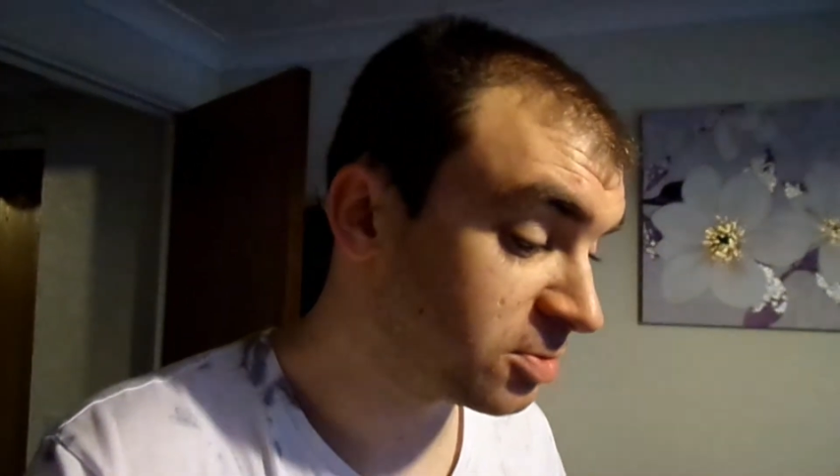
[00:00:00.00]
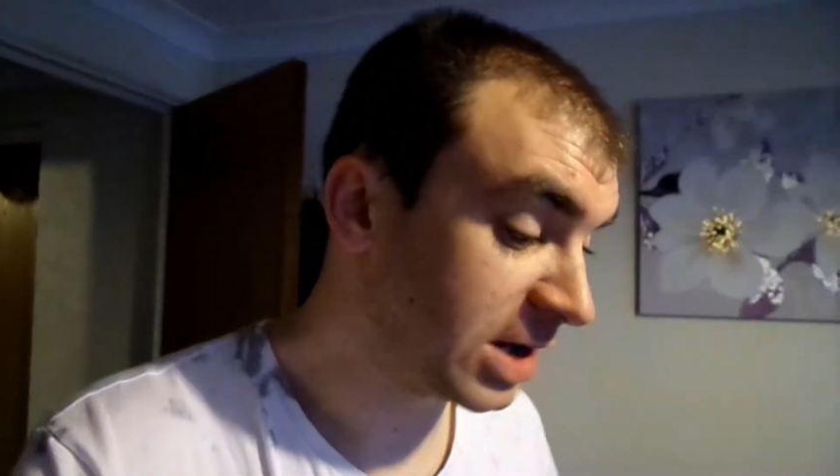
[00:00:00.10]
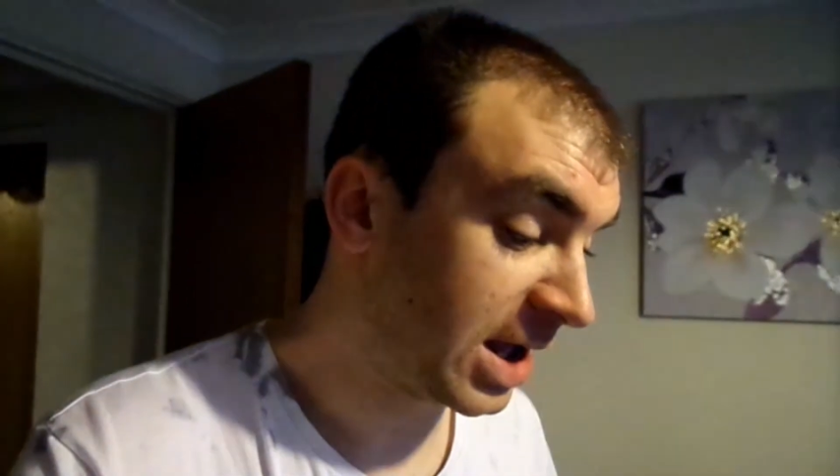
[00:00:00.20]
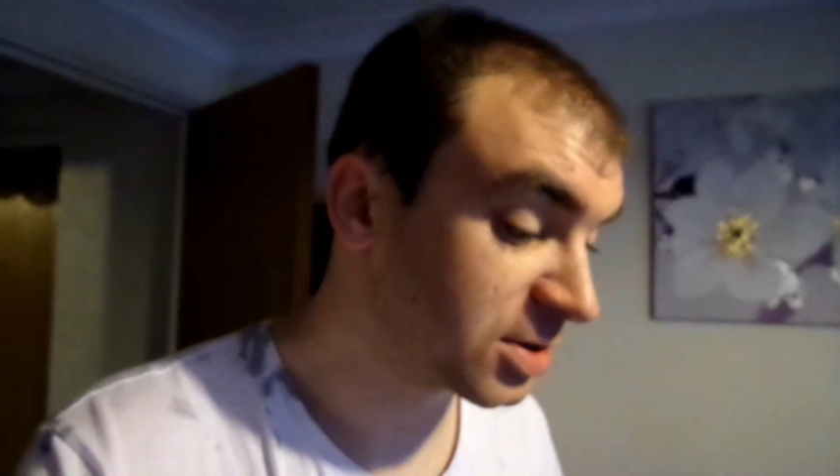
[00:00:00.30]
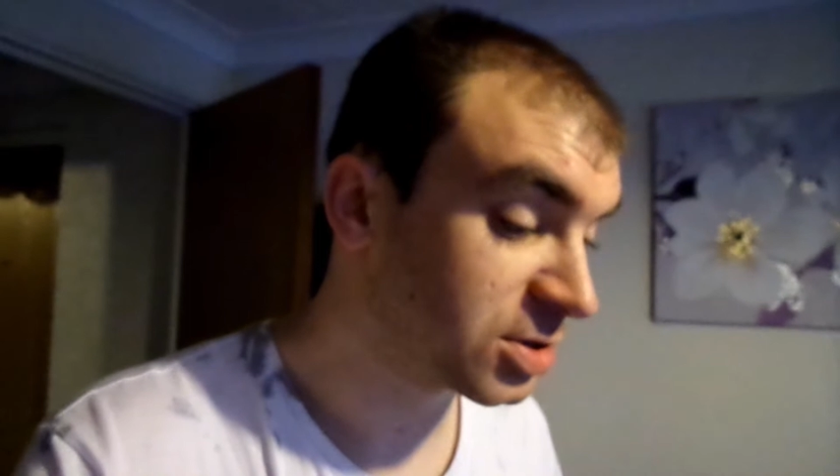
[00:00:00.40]

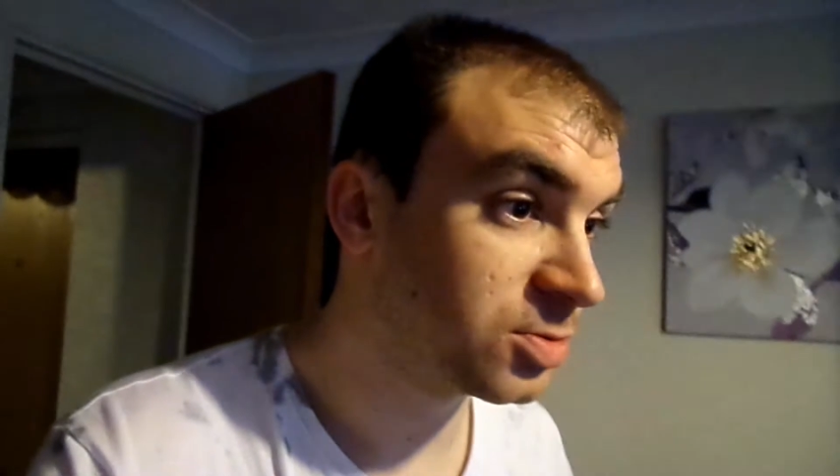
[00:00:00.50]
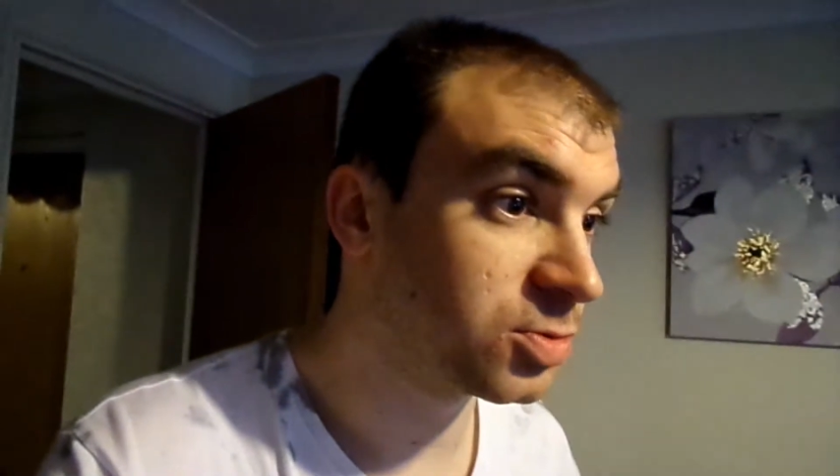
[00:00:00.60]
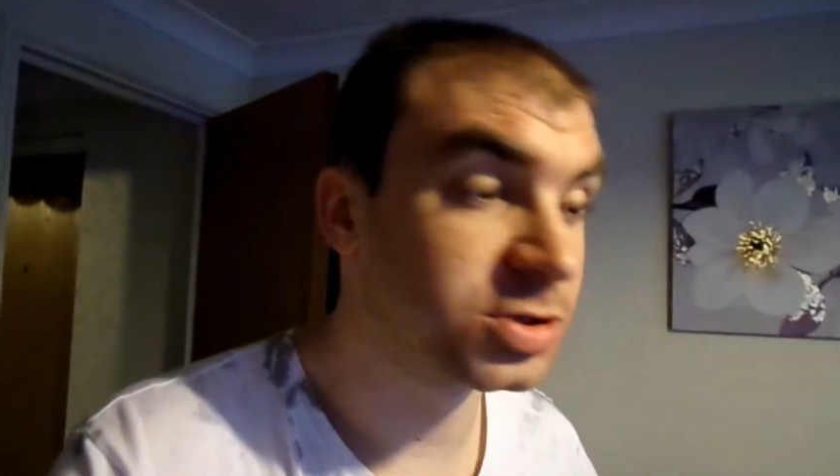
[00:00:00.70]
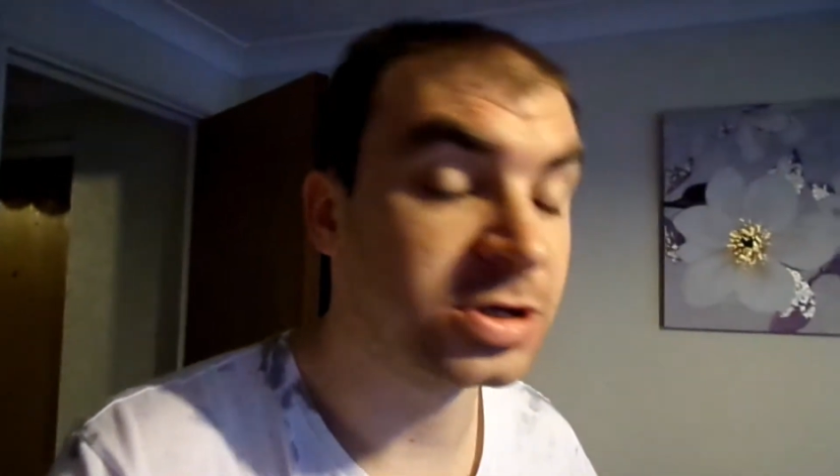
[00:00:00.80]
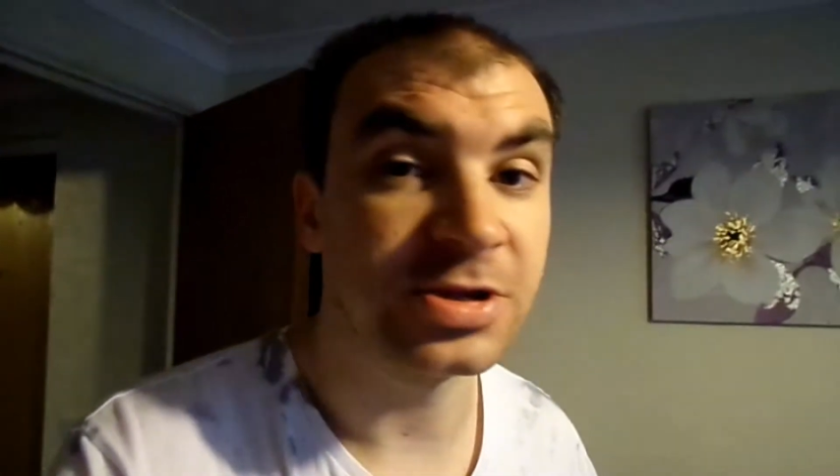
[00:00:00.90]
relaxing,
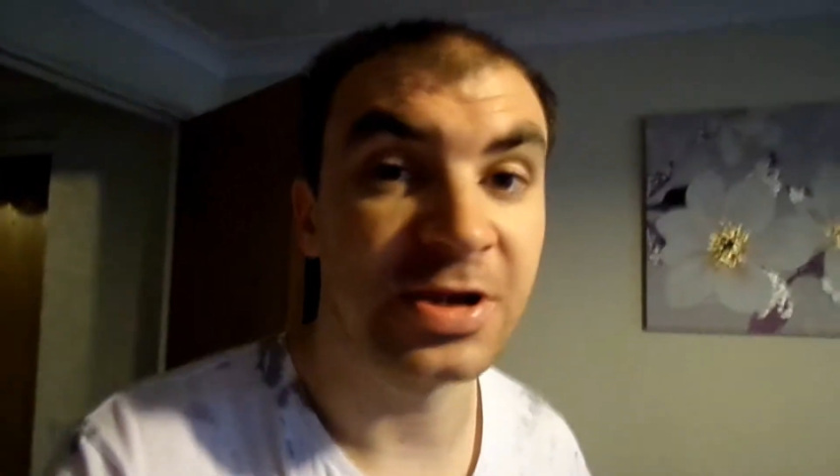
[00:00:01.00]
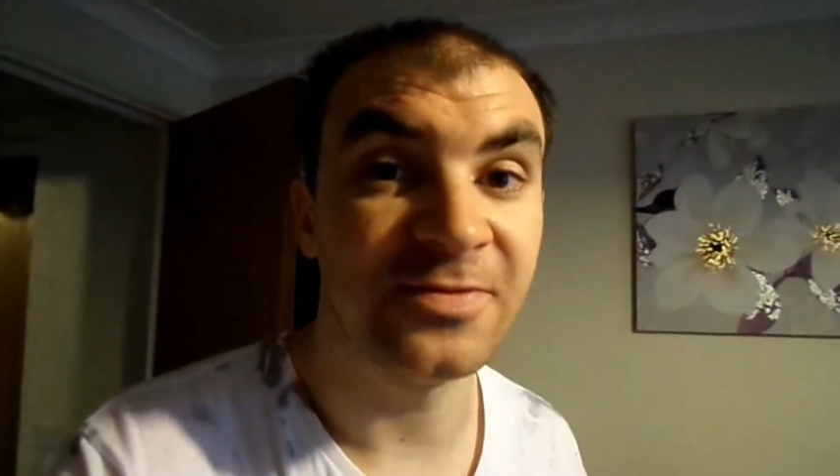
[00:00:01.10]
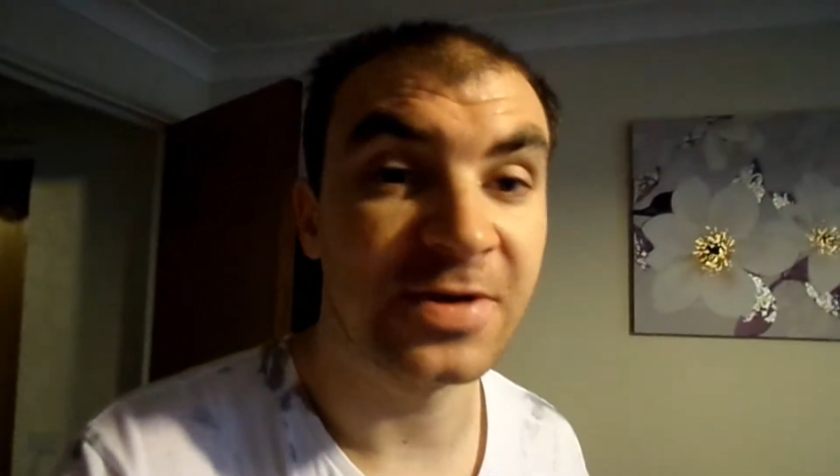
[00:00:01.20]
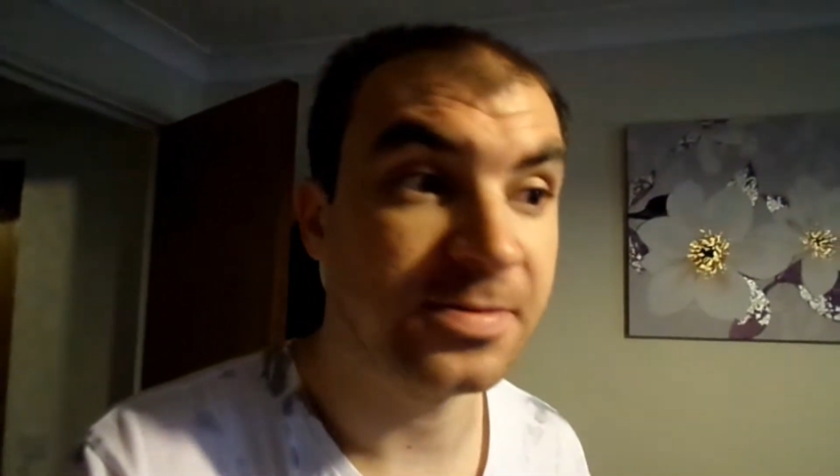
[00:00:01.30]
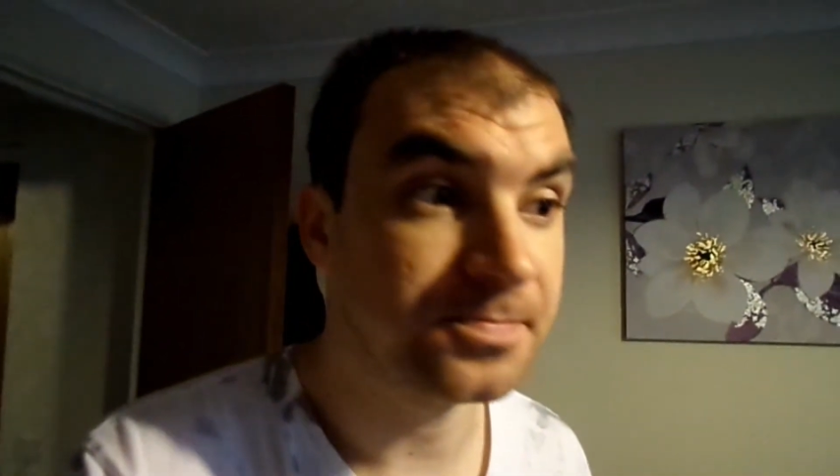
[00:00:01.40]
watching
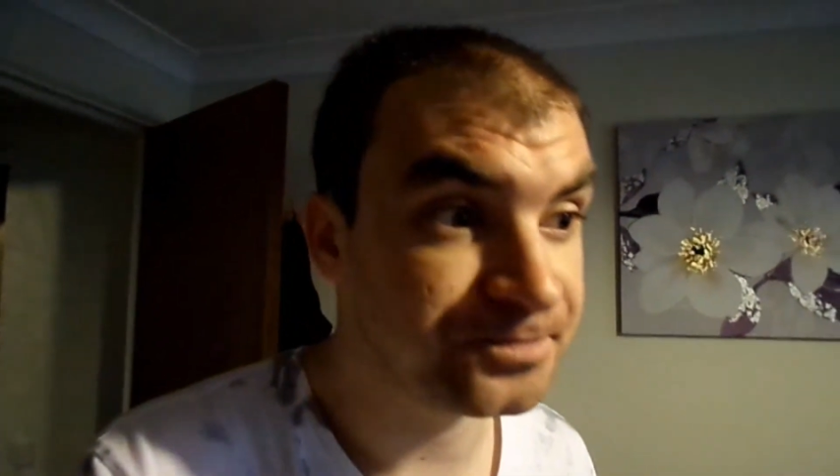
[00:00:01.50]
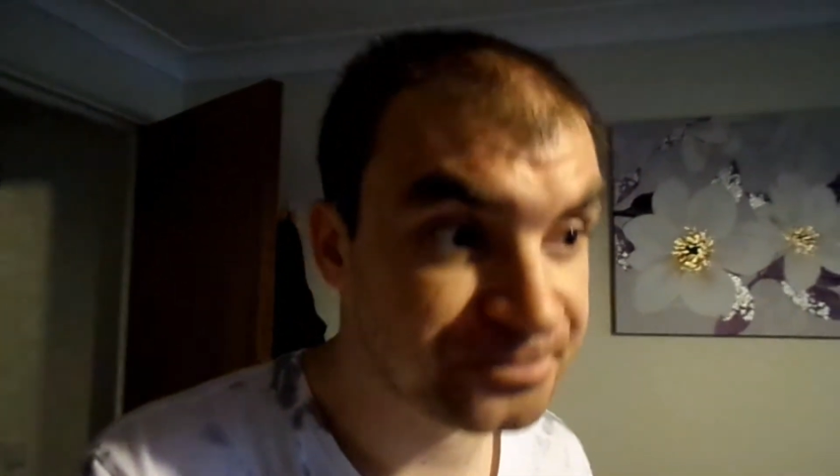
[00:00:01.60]
TV,